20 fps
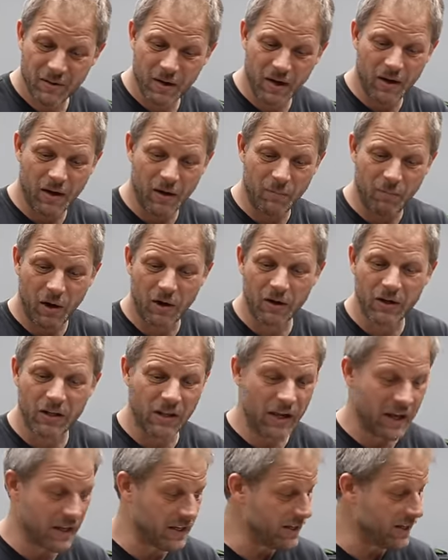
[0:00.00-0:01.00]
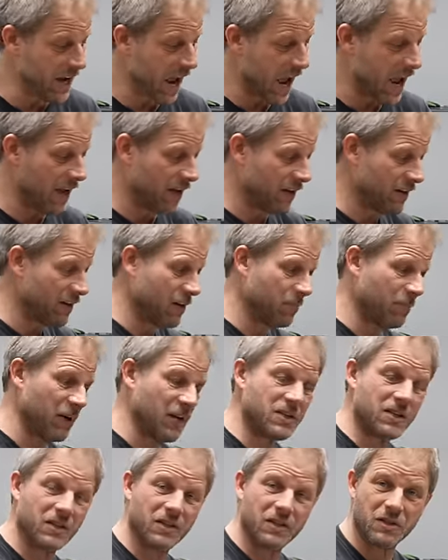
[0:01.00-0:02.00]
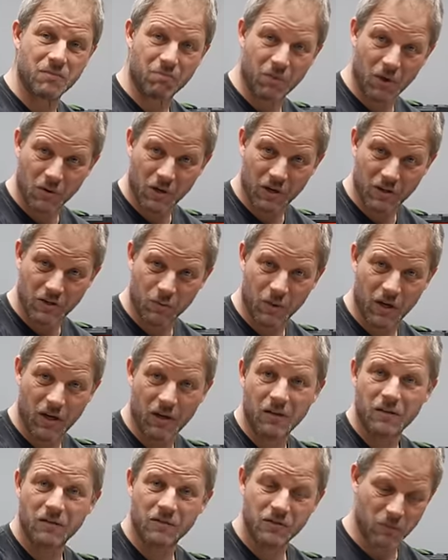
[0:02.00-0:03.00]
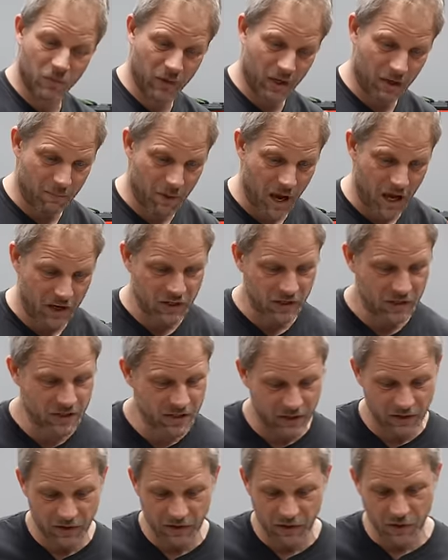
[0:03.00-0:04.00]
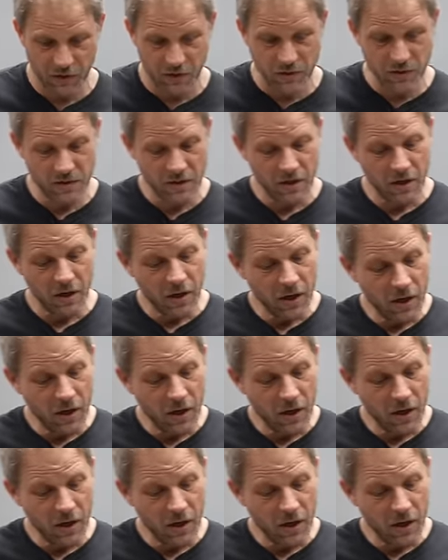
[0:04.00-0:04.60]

uh, park lens, and the bezel is broke as well. So we got a matching set of those.